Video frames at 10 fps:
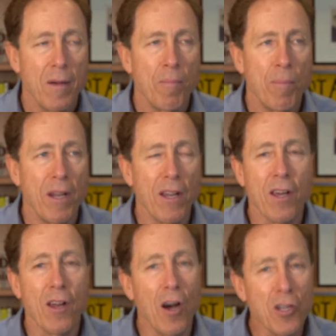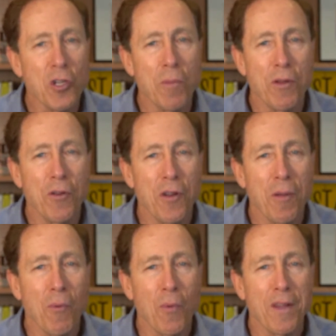But it can also be your
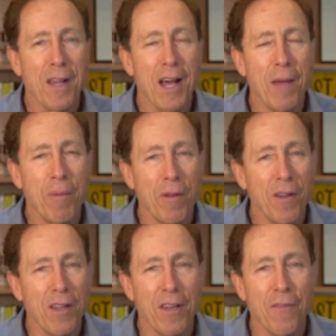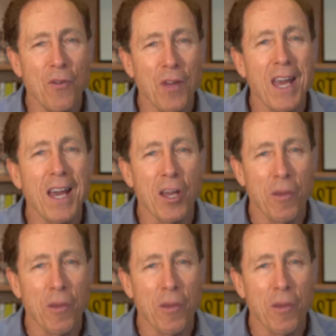number one liability if you can't